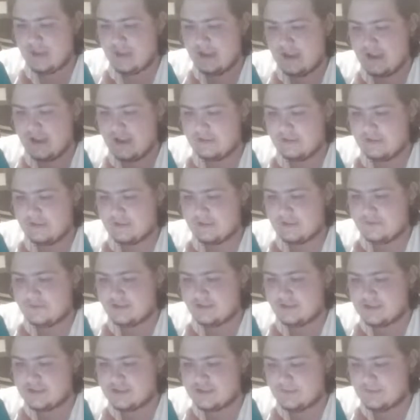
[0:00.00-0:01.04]
I gotta look for
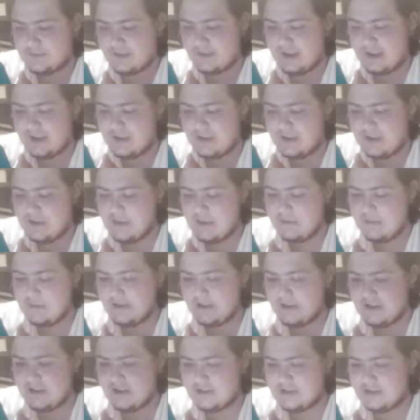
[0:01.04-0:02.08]
something. I keep on
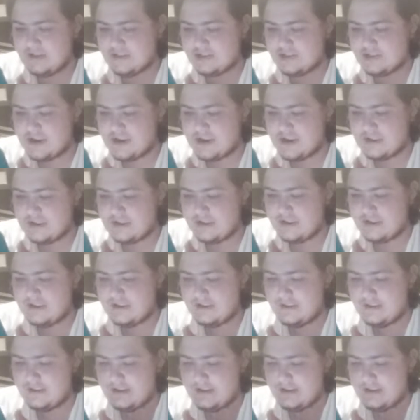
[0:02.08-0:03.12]
getting distracted.
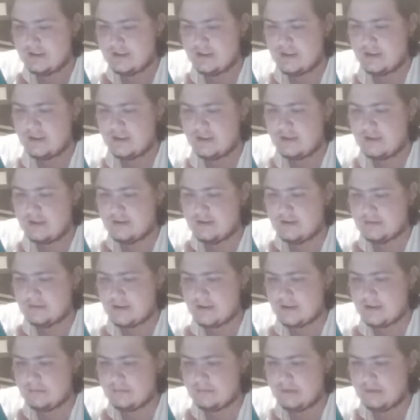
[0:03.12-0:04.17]
Okay,
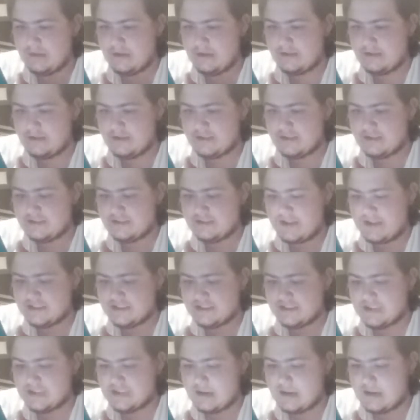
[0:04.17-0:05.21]
where is
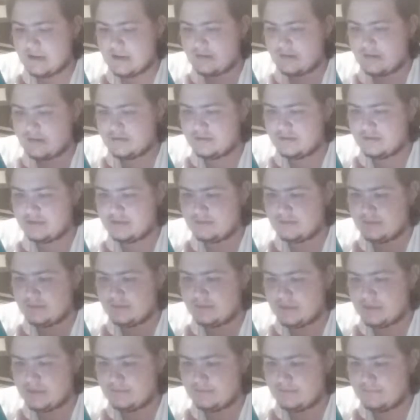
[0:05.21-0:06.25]
Jurassic Outpost? What
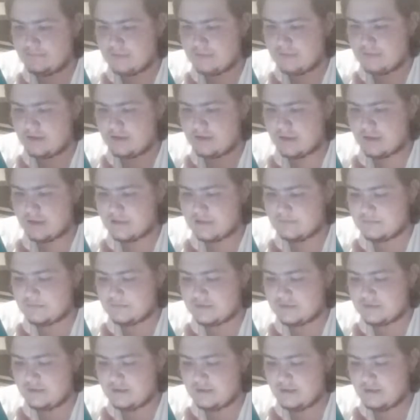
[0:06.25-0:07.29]
the? Okay, it's
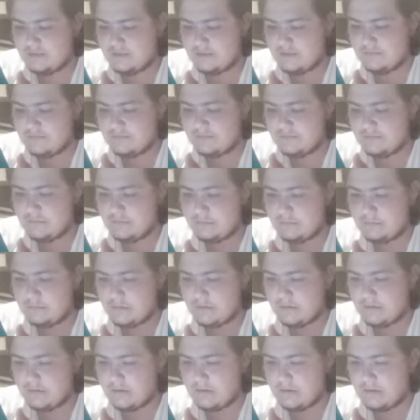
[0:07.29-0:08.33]
Mysterio. Oh, there
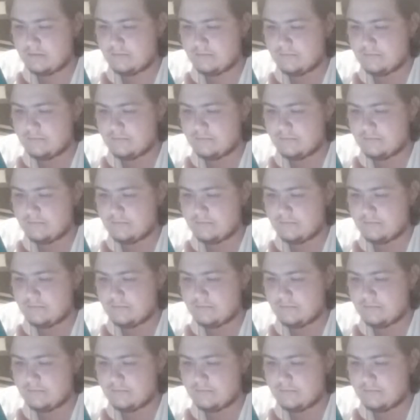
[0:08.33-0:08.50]
we go.